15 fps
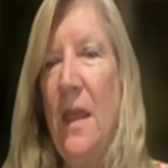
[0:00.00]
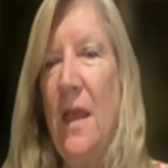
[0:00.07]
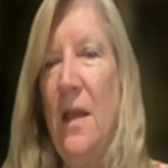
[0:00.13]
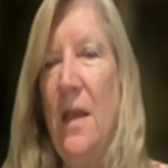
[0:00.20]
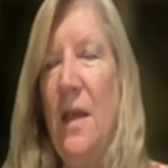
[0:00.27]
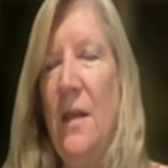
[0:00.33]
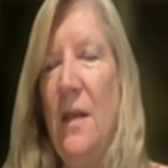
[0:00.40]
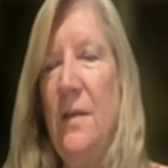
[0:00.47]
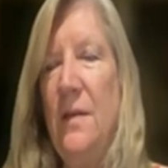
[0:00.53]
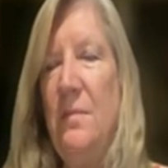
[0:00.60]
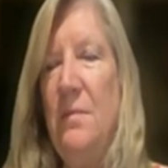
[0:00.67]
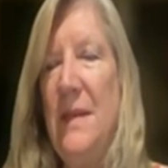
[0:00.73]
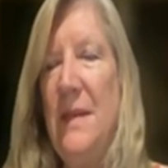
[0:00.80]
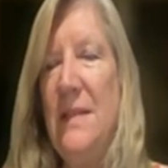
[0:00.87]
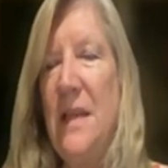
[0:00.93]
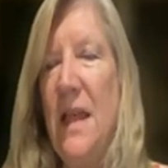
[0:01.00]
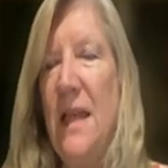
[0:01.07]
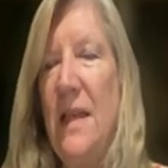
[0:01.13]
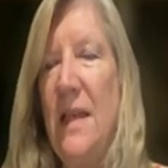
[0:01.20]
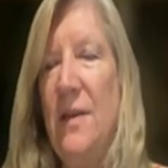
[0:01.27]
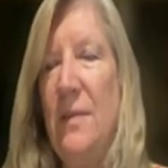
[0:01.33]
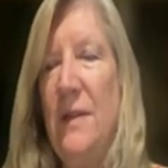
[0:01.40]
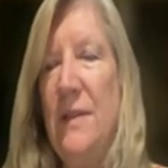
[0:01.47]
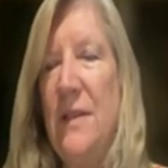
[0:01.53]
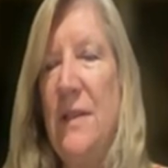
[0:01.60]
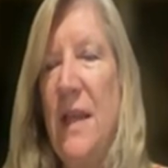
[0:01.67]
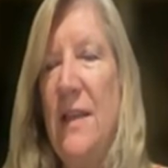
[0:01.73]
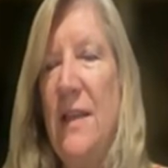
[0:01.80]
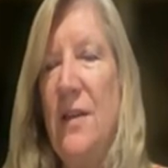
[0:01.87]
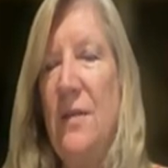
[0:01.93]
uh, misdiag-
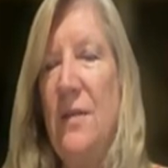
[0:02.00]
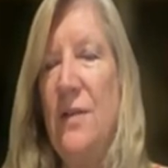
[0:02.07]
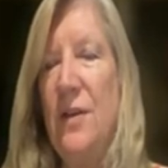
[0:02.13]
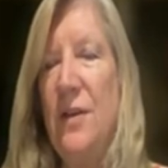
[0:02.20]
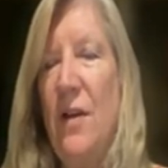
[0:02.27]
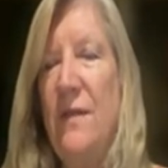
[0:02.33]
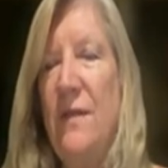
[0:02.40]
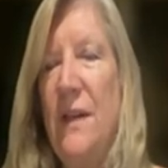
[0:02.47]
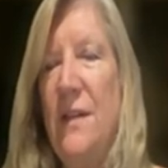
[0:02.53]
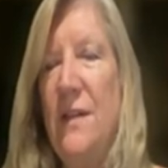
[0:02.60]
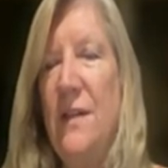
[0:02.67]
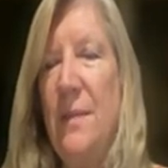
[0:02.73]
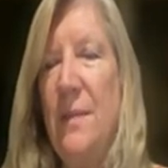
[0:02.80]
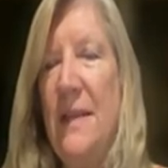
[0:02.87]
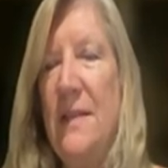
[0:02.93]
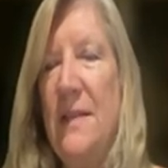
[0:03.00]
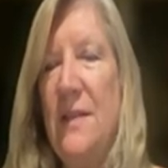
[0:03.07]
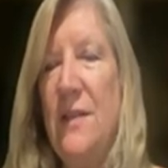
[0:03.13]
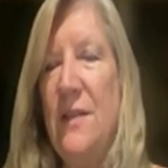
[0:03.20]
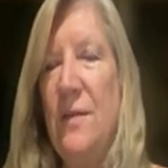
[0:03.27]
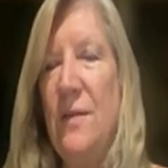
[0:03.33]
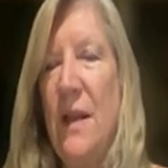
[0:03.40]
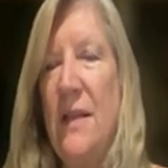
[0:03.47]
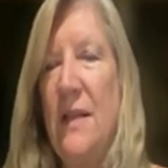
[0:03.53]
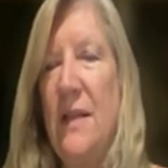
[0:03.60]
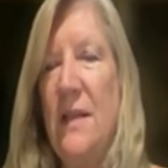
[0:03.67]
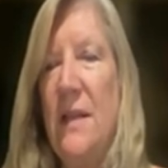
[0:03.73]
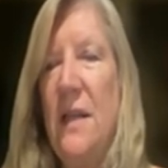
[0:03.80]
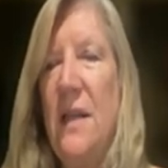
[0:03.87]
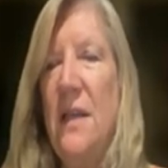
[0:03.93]
misdiagnosed often as a pes
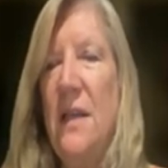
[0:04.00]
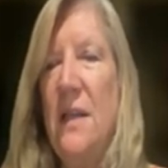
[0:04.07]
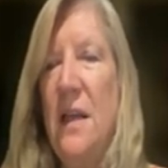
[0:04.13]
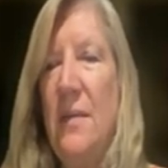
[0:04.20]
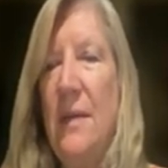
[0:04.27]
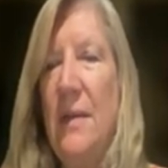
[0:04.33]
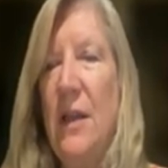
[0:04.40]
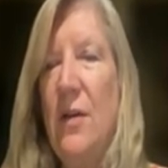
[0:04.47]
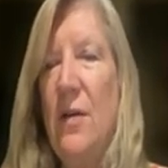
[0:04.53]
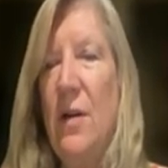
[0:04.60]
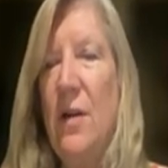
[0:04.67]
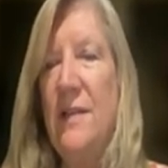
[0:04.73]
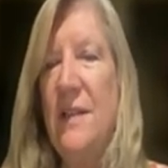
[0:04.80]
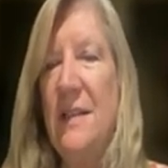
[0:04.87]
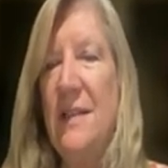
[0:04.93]
anserina coming across